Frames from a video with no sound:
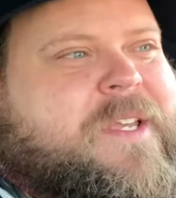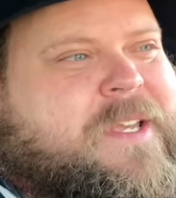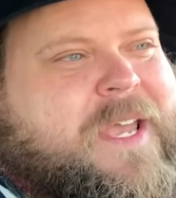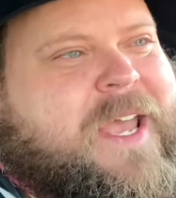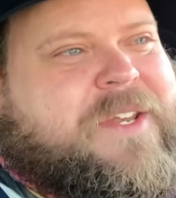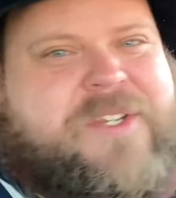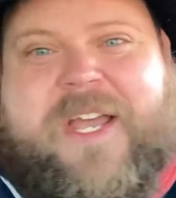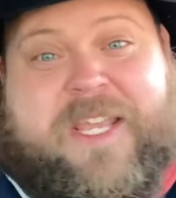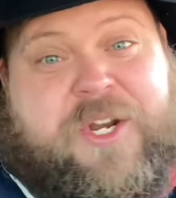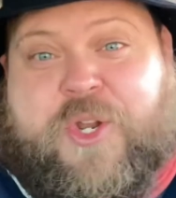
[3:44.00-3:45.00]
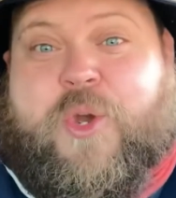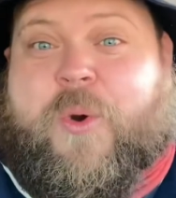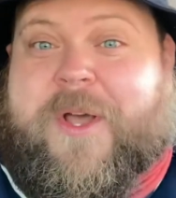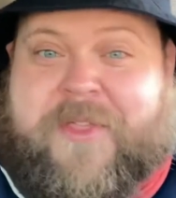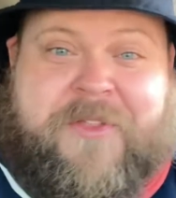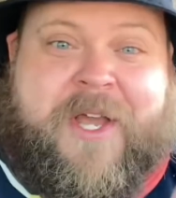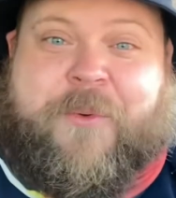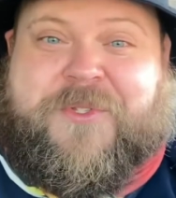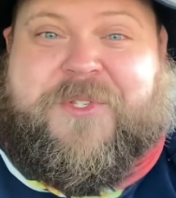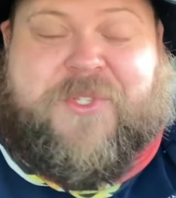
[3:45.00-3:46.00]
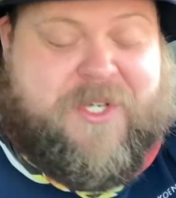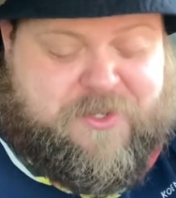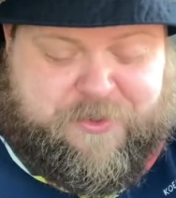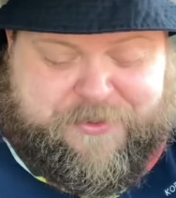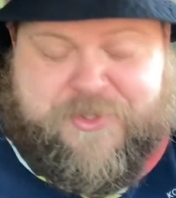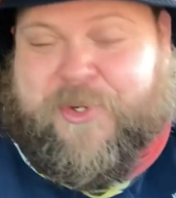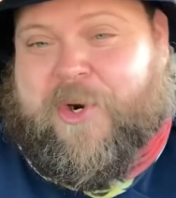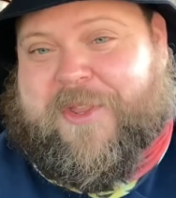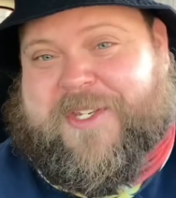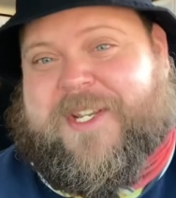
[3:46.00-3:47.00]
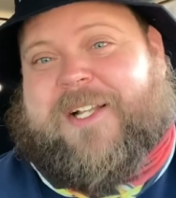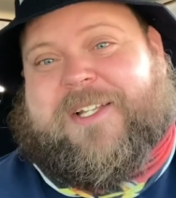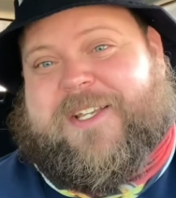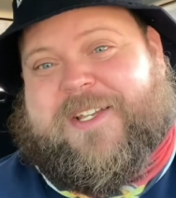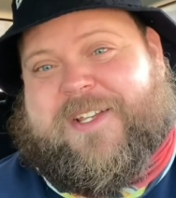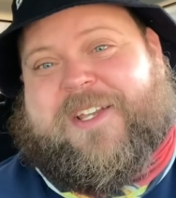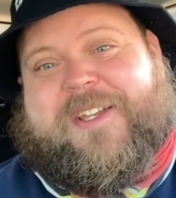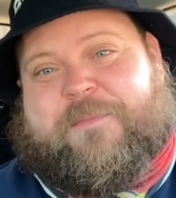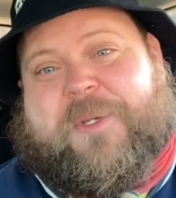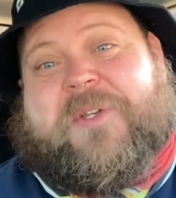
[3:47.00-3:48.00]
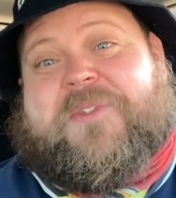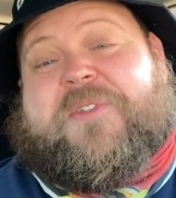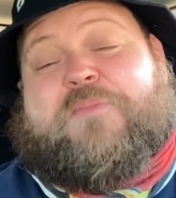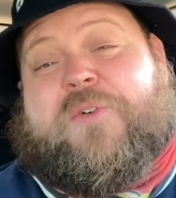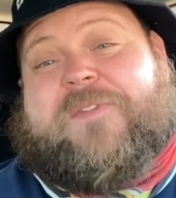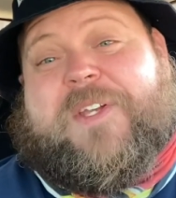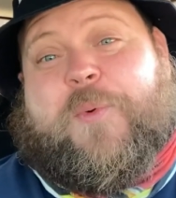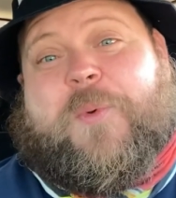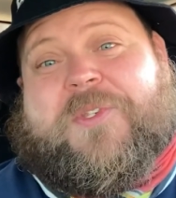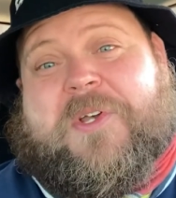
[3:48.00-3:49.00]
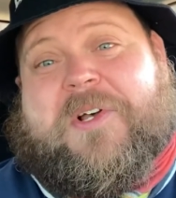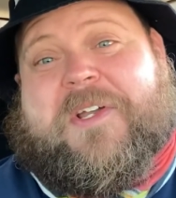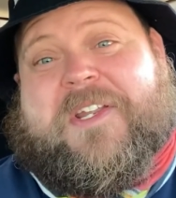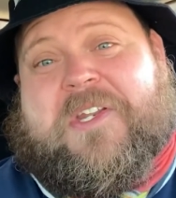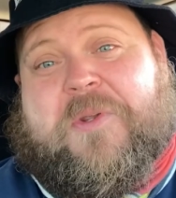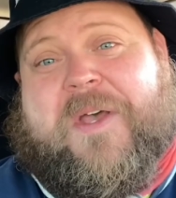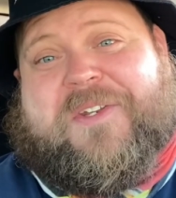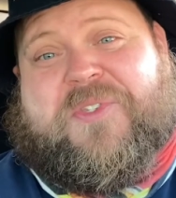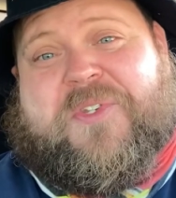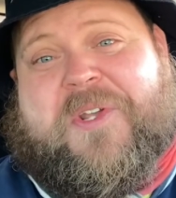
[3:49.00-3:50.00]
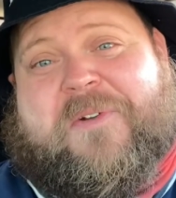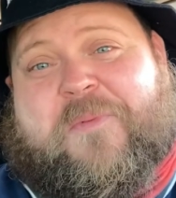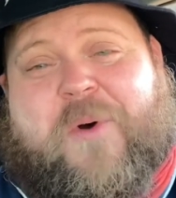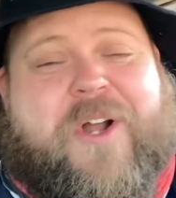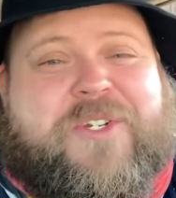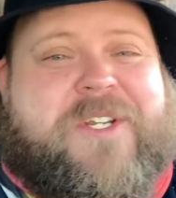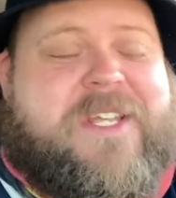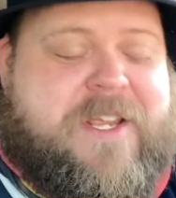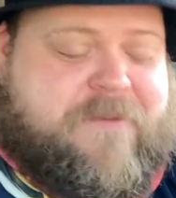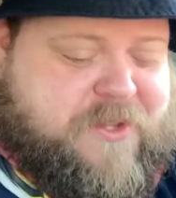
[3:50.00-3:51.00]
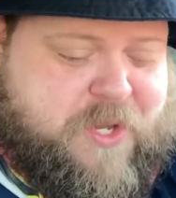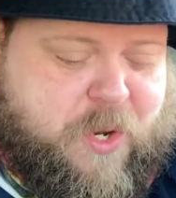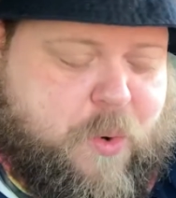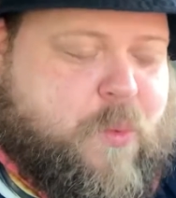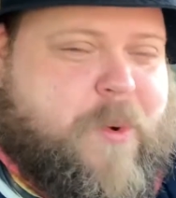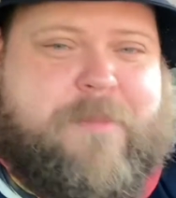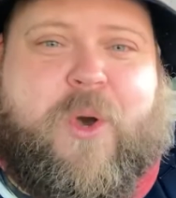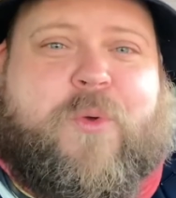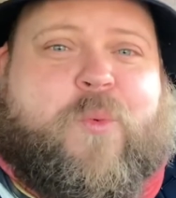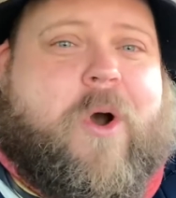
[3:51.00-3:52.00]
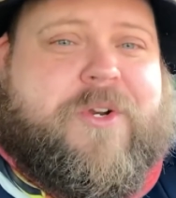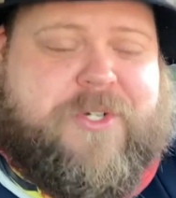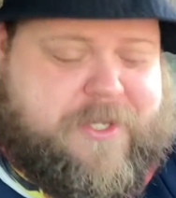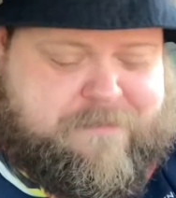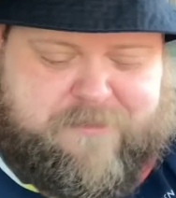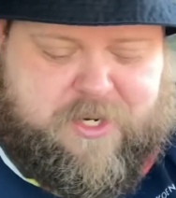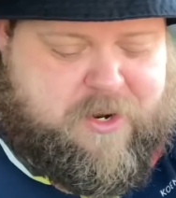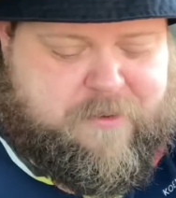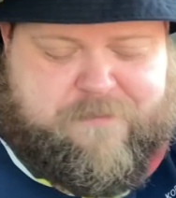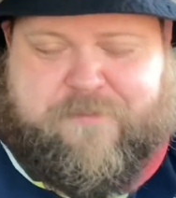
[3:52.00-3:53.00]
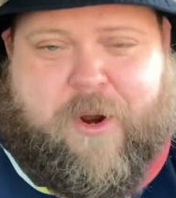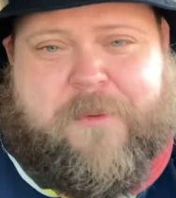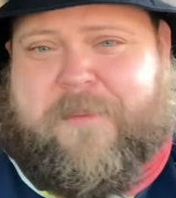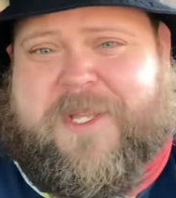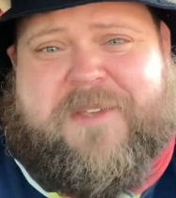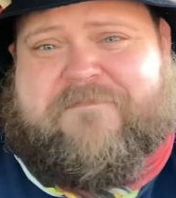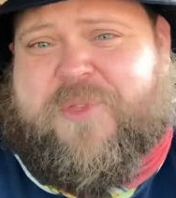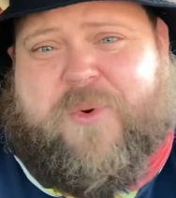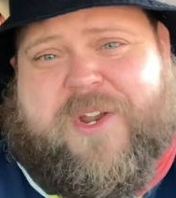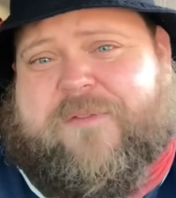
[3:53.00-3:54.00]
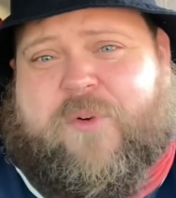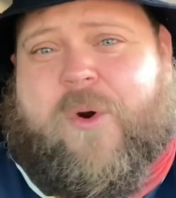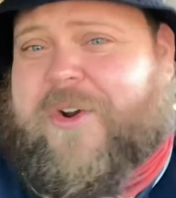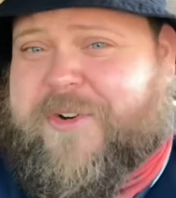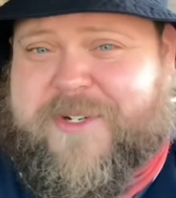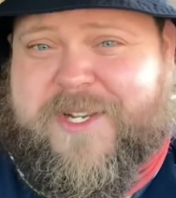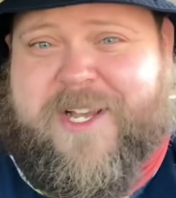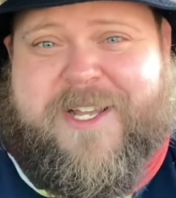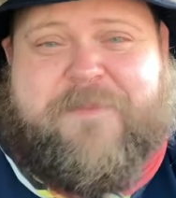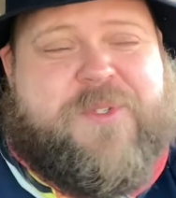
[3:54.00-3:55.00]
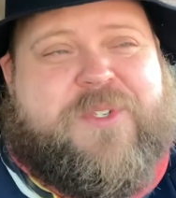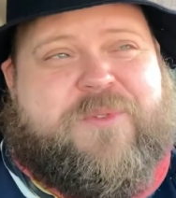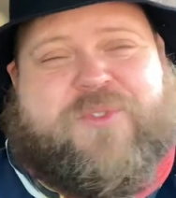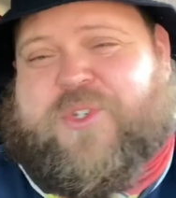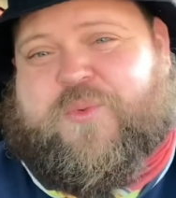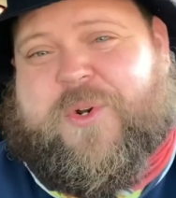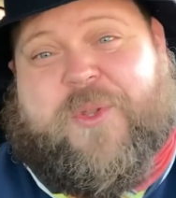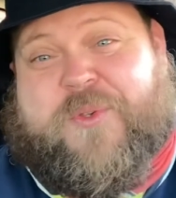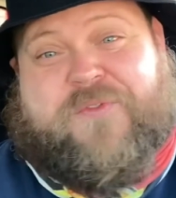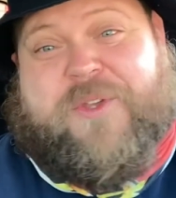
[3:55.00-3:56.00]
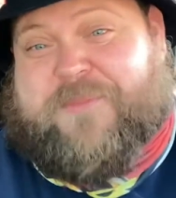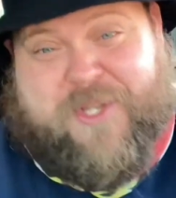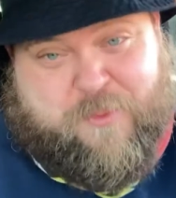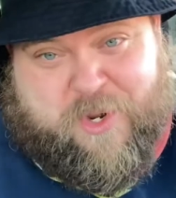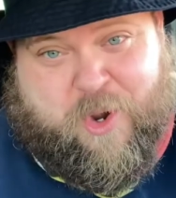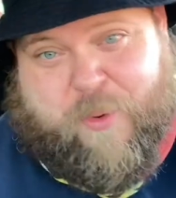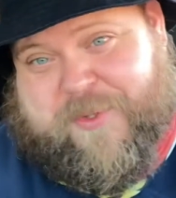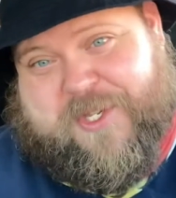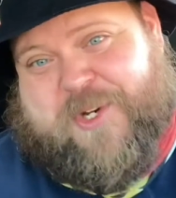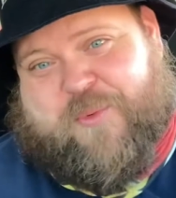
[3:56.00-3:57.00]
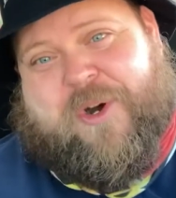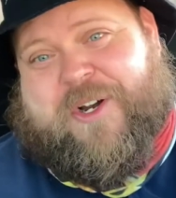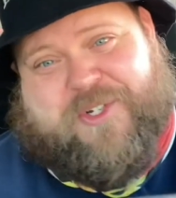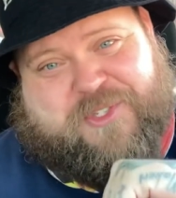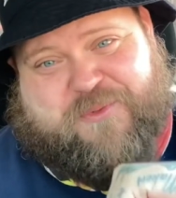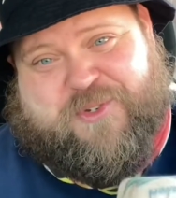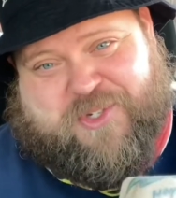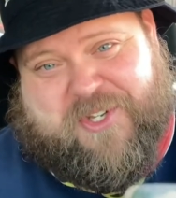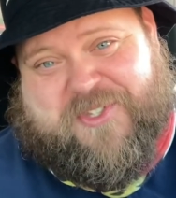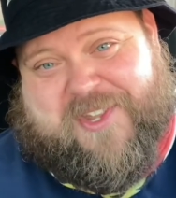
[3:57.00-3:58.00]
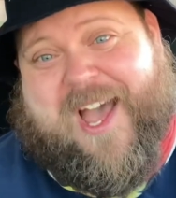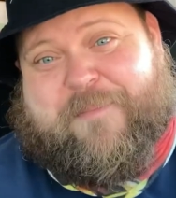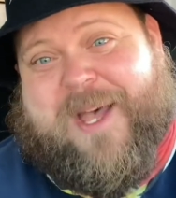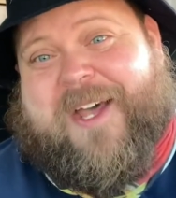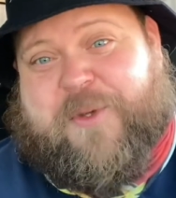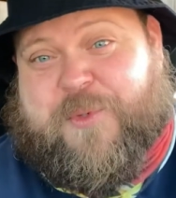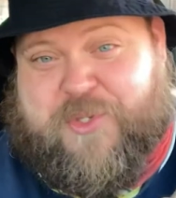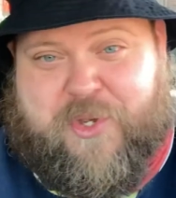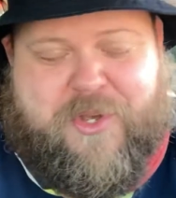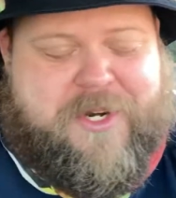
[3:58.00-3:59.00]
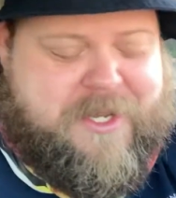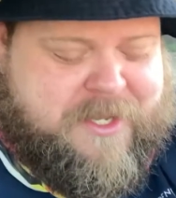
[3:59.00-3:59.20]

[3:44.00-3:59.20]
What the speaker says: And he knew that that was the signal to turn on the telly, because the movie was on and you had to sit down and watch it, even though we both watched it, you know, probably 300 or 400 times. It was just one of those films that we always had to watch because it was just that bad. It was good.